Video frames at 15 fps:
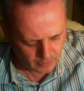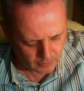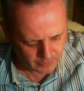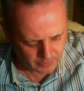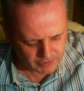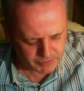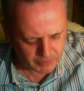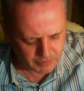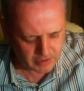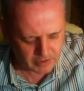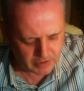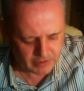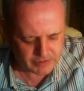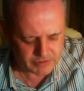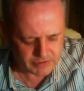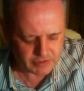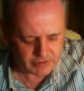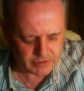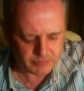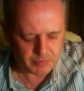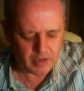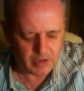each page,
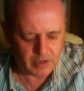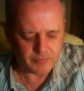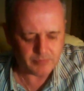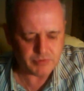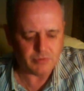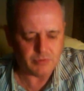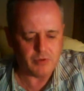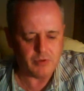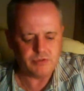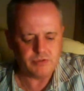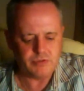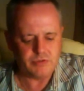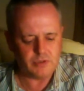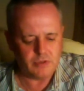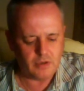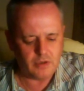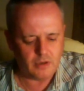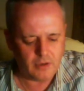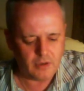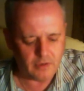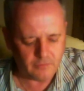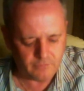is perhaps the most
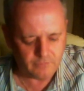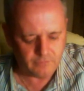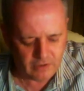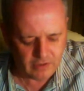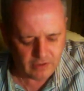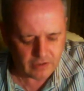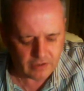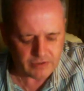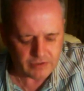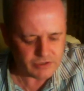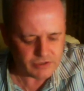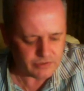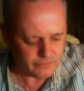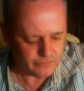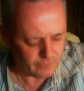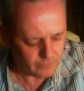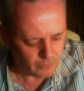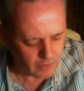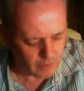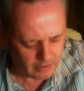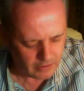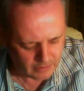convenient edition of the
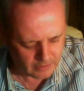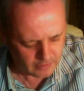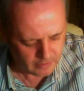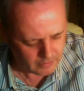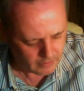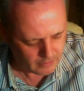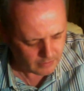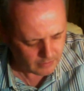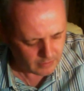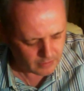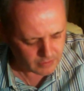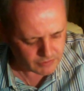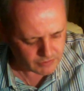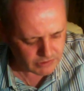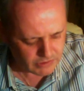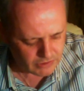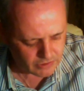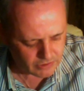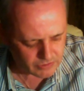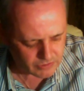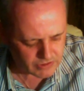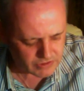wake to
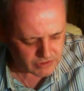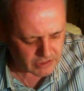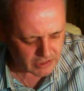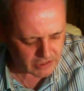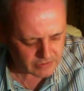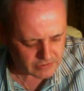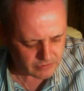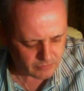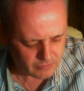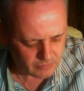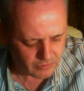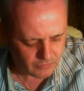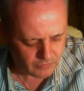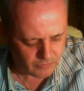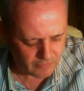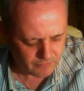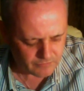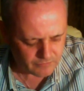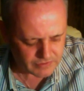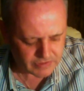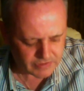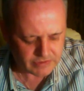use in tandem with the
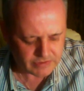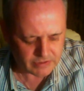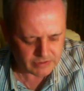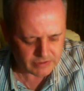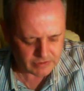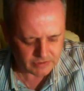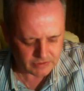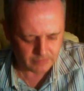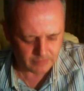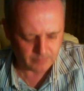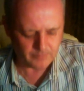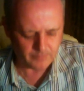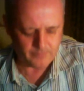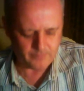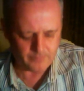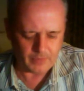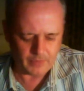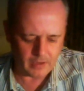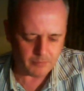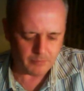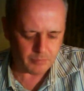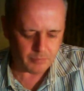referencing system
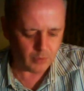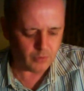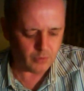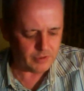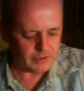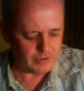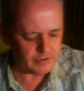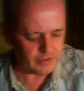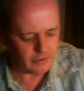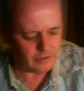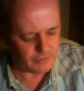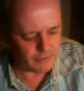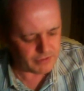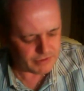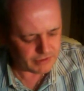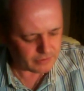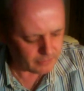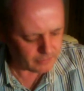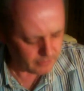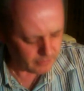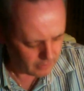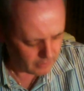employed in the critical
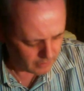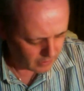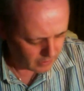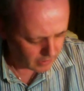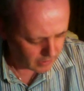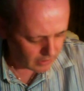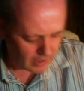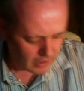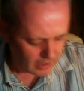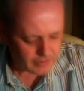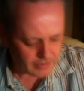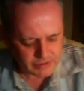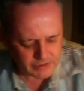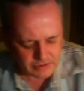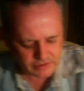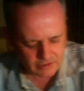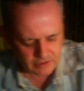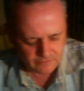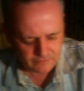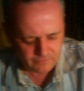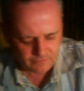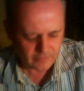and
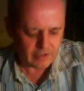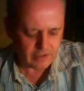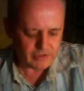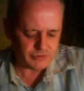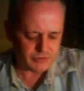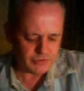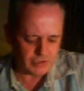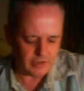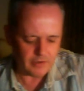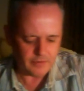annotative literature.